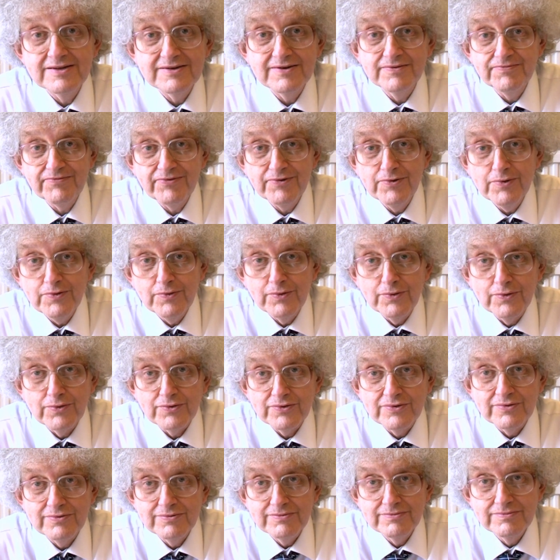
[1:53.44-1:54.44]
it's a
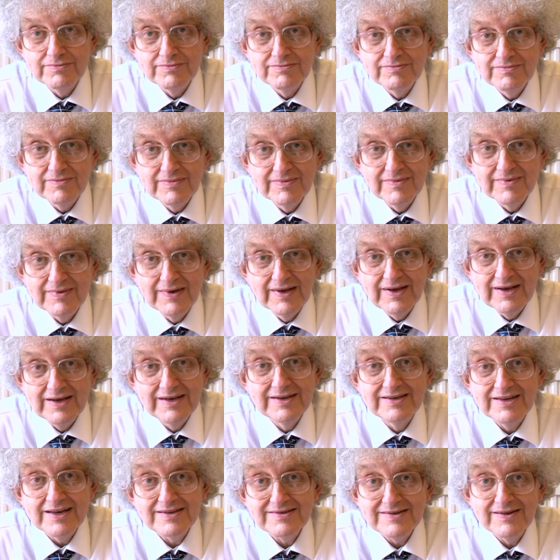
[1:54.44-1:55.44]
fraud.
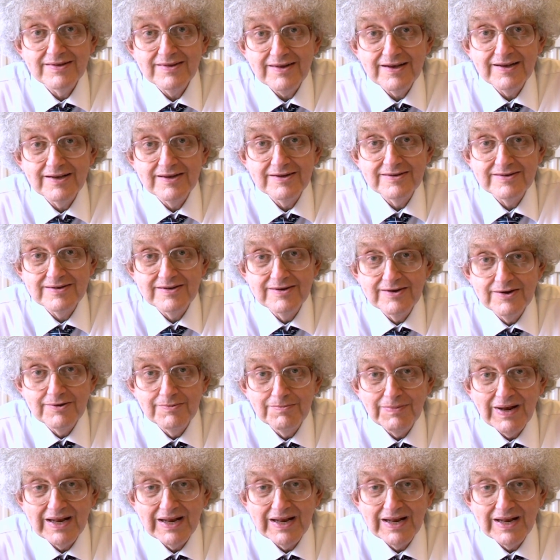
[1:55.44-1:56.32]
He doesn't think it's a new